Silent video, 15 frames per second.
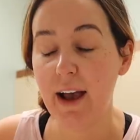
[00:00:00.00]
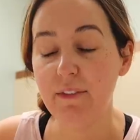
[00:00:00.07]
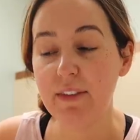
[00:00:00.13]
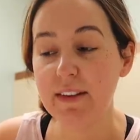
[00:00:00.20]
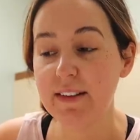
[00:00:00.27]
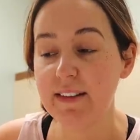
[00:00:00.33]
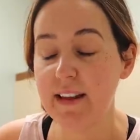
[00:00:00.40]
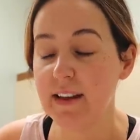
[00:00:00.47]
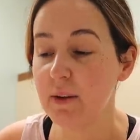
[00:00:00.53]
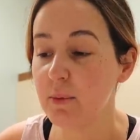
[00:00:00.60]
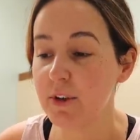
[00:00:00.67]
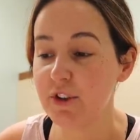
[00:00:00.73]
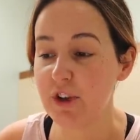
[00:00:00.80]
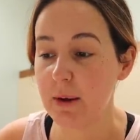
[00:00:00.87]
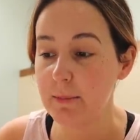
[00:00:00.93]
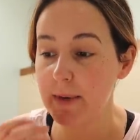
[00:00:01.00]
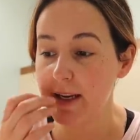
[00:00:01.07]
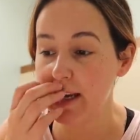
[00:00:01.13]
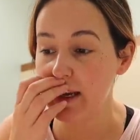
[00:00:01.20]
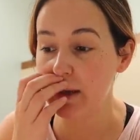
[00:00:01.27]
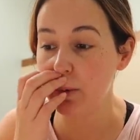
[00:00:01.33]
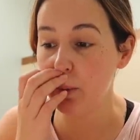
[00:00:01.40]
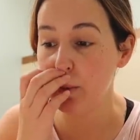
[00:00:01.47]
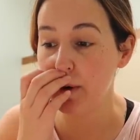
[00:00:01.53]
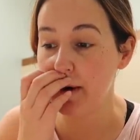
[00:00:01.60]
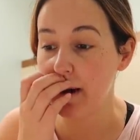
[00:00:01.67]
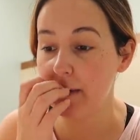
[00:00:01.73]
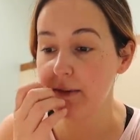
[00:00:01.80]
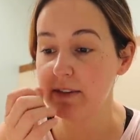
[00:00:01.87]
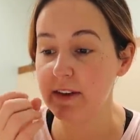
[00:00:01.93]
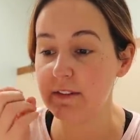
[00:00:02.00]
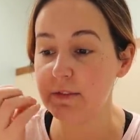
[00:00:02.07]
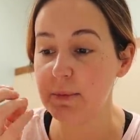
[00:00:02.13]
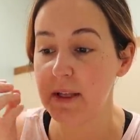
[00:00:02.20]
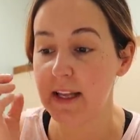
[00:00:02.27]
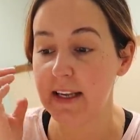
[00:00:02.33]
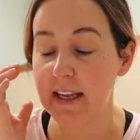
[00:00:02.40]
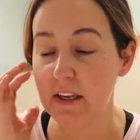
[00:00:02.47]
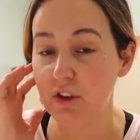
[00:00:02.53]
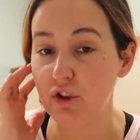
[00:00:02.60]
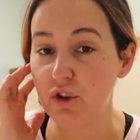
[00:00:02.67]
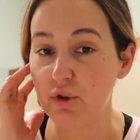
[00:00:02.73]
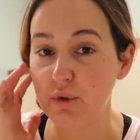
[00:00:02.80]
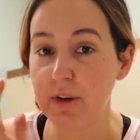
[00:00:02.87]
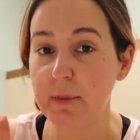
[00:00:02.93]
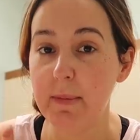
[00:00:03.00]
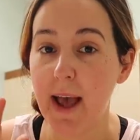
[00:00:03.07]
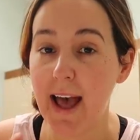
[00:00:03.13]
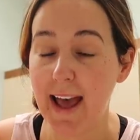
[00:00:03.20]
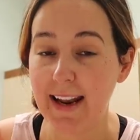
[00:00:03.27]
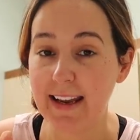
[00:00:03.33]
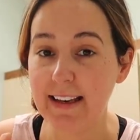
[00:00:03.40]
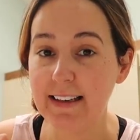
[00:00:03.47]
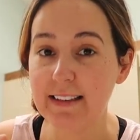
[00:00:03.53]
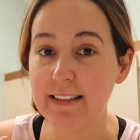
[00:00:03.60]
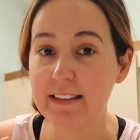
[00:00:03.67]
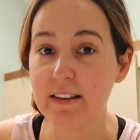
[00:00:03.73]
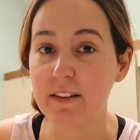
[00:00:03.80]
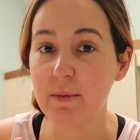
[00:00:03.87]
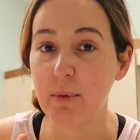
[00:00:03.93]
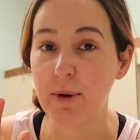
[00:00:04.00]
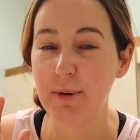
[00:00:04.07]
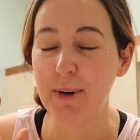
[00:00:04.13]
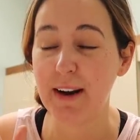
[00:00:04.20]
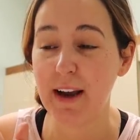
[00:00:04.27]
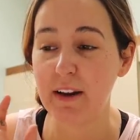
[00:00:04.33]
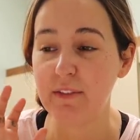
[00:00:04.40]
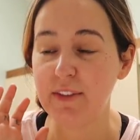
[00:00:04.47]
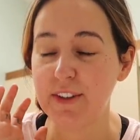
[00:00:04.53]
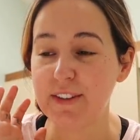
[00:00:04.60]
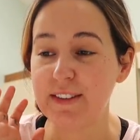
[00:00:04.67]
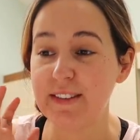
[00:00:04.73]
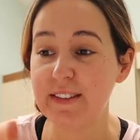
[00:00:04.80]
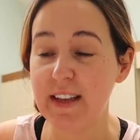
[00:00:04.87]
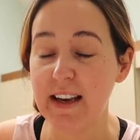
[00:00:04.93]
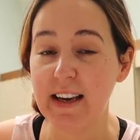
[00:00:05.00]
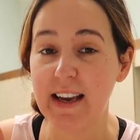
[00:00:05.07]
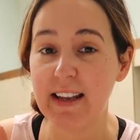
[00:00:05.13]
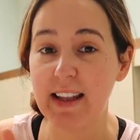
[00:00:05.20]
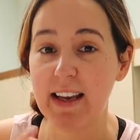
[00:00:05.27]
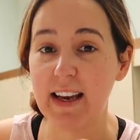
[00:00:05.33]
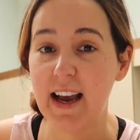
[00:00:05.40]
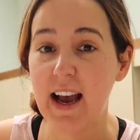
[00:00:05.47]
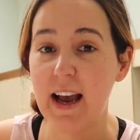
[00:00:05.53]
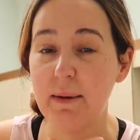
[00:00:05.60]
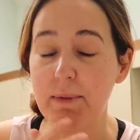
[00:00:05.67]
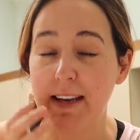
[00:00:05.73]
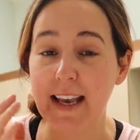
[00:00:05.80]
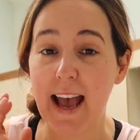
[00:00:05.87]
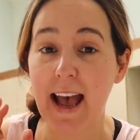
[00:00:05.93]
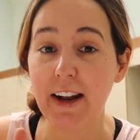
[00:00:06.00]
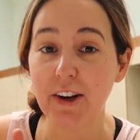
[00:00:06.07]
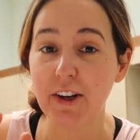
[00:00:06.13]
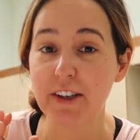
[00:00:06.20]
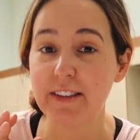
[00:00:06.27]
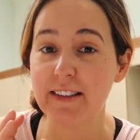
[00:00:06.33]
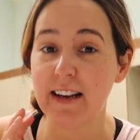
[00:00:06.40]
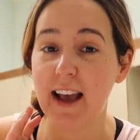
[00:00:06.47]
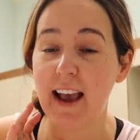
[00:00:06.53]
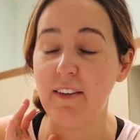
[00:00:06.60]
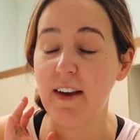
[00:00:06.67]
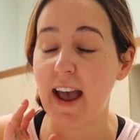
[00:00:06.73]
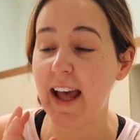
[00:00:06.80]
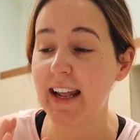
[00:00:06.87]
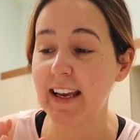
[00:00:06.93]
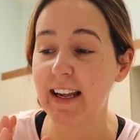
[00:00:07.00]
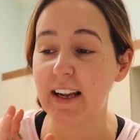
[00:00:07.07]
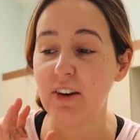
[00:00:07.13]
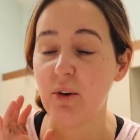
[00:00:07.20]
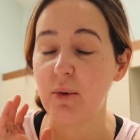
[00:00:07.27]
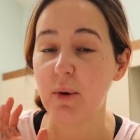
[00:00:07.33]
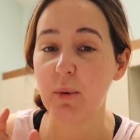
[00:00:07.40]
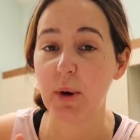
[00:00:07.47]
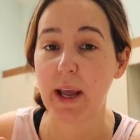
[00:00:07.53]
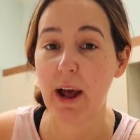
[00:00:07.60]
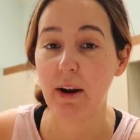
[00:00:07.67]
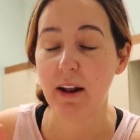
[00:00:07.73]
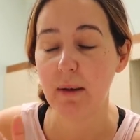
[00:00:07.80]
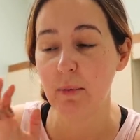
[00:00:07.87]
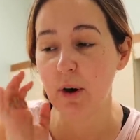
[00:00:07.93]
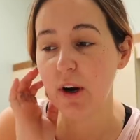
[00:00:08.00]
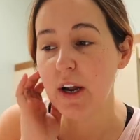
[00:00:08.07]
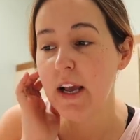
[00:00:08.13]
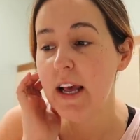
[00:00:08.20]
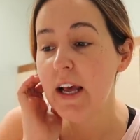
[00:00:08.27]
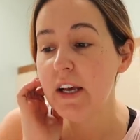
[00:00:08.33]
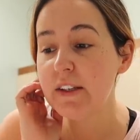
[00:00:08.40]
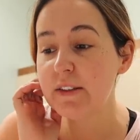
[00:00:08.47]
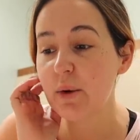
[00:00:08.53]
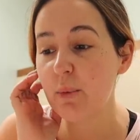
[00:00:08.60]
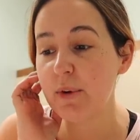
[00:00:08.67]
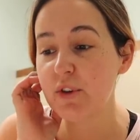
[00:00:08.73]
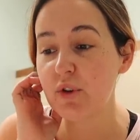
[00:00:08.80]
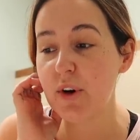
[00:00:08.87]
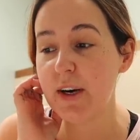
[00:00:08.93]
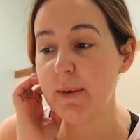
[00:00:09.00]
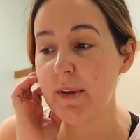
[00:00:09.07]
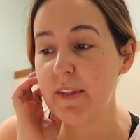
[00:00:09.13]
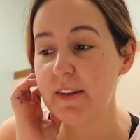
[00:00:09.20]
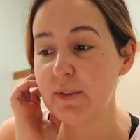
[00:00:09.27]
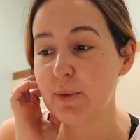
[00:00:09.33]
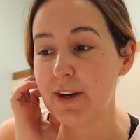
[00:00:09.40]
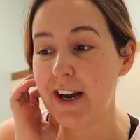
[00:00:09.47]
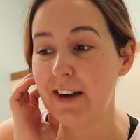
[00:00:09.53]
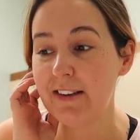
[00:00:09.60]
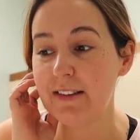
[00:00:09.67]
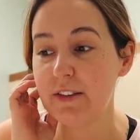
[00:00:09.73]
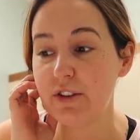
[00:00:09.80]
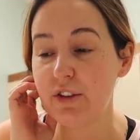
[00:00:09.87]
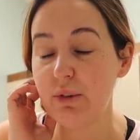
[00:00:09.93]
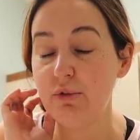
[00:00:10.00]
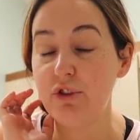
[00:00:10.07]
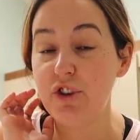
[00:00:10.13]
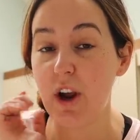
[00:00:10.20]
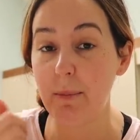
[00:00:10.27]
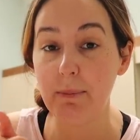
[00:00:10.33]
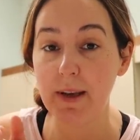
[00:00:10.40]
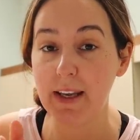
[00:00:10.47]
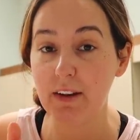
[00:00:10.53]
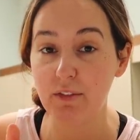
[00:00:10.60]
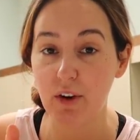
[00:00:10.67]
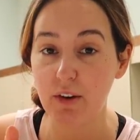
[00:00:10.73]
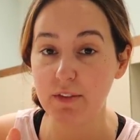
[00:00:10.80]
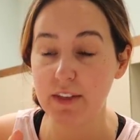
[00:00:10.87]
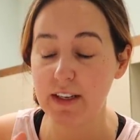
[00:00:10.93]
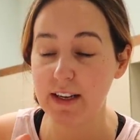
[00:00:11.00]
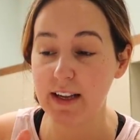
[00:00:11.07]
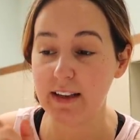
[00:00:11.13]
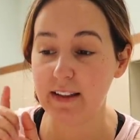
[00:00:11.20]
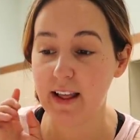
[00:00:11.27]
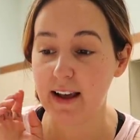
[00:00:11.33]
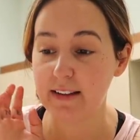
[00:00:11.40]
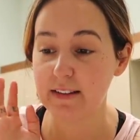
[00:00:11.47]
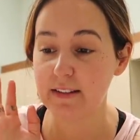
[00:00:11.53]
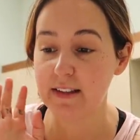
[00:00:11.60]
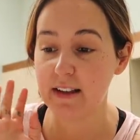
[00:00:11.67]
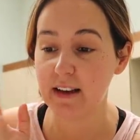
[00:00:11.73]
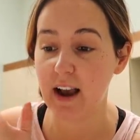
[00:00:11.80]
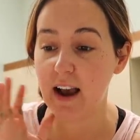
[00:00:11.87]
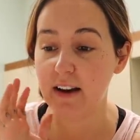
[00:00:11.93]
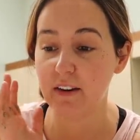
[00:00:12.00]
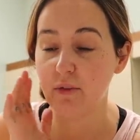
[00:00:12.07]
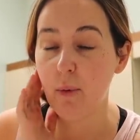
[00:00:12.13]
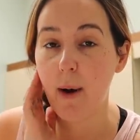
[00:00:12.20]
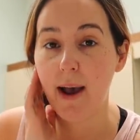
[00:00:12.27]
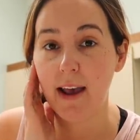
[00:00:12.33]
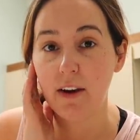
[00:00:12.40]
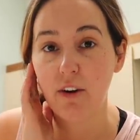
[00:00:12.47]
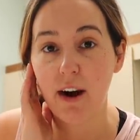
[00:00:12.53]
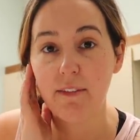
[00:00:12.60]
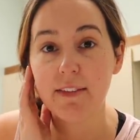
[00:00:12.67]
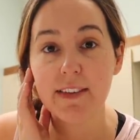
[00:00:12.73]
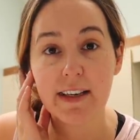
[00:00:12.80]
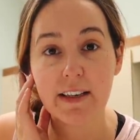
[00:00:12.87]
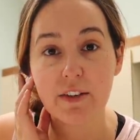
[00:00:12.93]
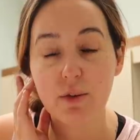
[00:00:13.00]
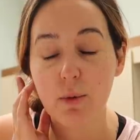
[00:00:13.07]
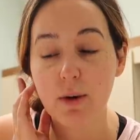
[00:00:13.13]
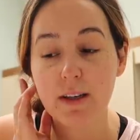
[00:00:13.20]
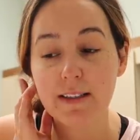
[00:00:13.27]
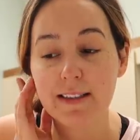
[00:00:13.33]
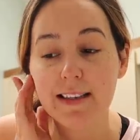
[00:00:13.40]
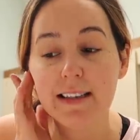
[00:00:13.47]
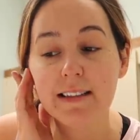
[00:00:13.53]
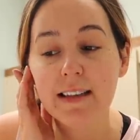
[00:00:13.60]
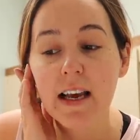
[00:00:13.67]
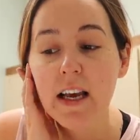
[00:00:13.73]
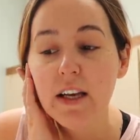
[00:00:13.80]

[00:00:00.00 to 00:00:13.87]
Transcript: I have this thing where jumping in workouts gives me like extreme headaches to the point where I kind of feel sick and like my head hurts and I have a headache and I don't want to work out anymore. So what's great about this workout is there's no jumping involved in it, and that's kind of why I gravitated towards this.